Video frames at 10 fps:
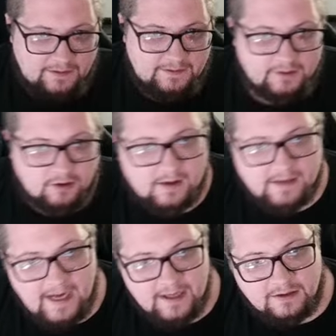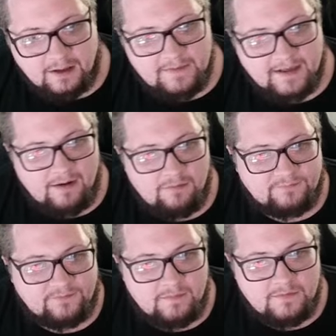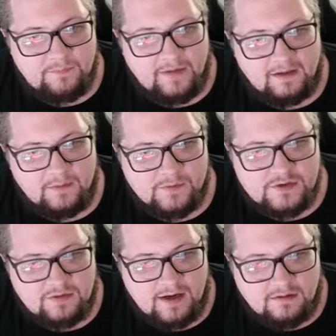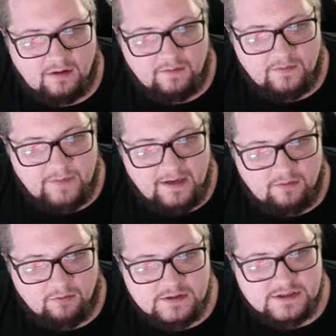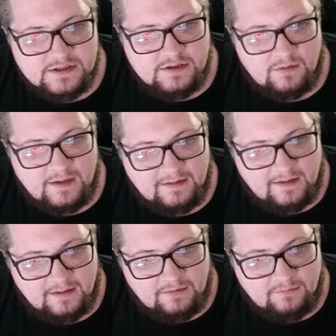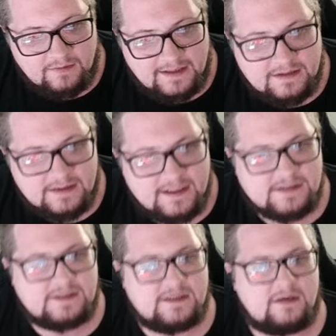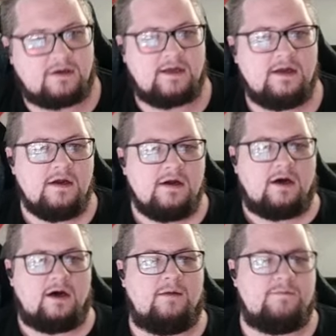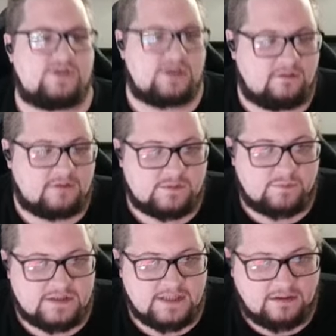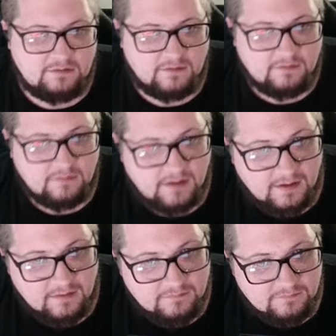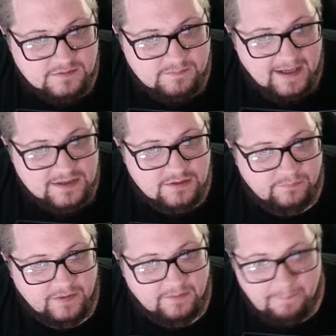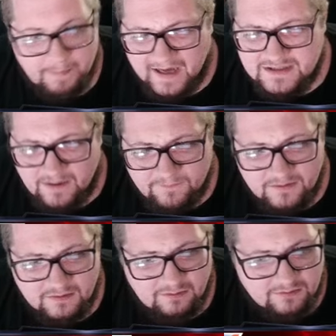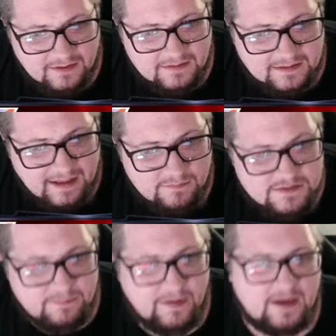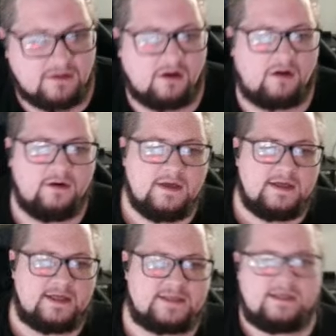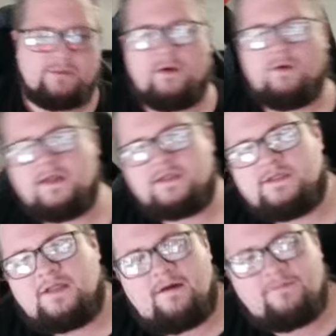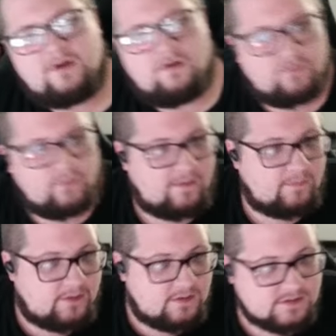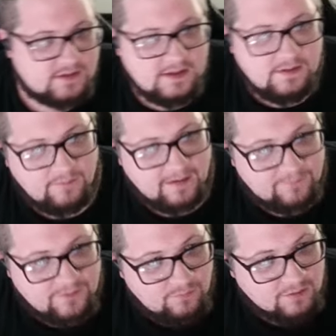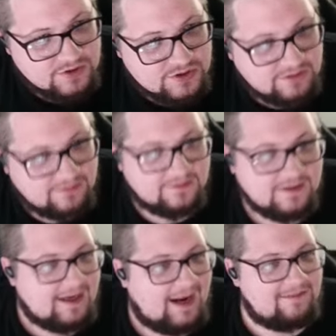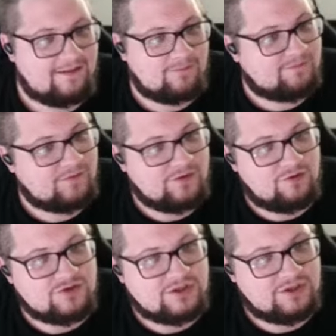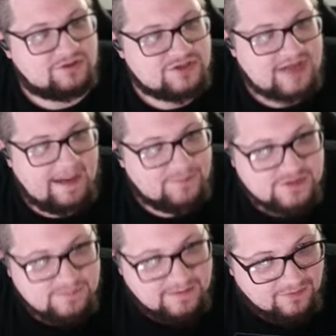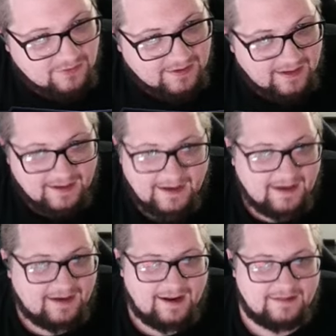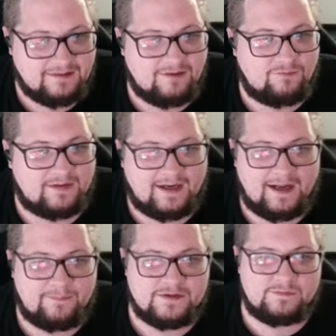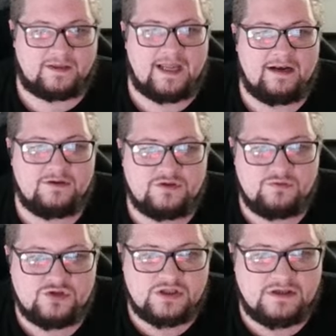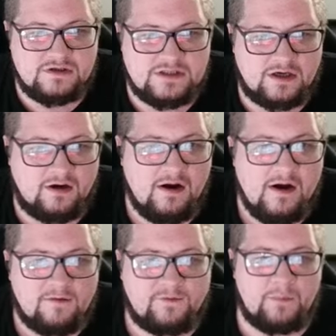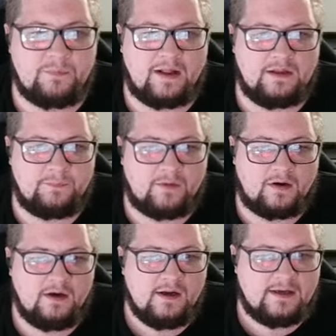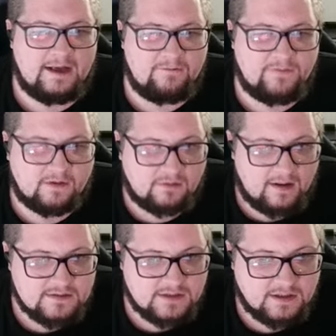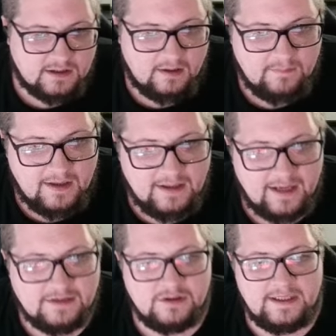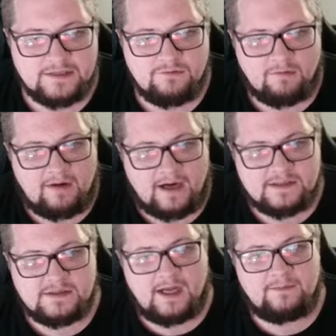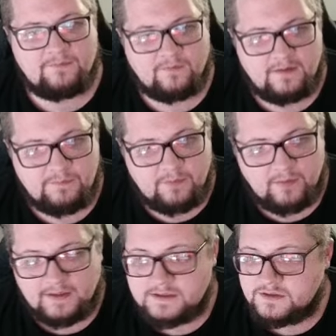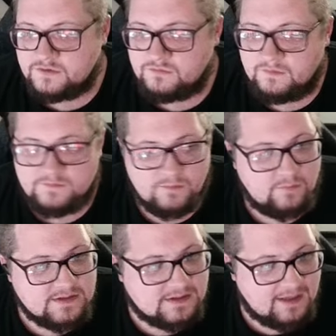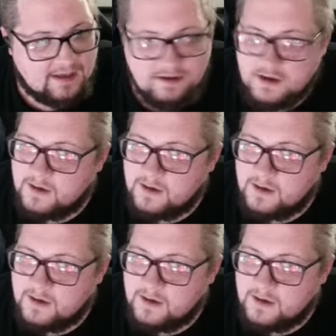Hurricane coming out from the Pelipper, trying to call the bait, or just noting that they don't need to necessarily um, shield this particular uh, matchup. But I definitely think that that was a bait call, as the opponents love to go for weather balls whenever you want to shield, and then whenever you know shield, it just happens to be the Hurricane. I hate, I, I love when that happens. But getting two shields here from Pelipper. Now Vigoroth's going to come in and could get to a Rock Slide before the opponent gets the two moves. But once again,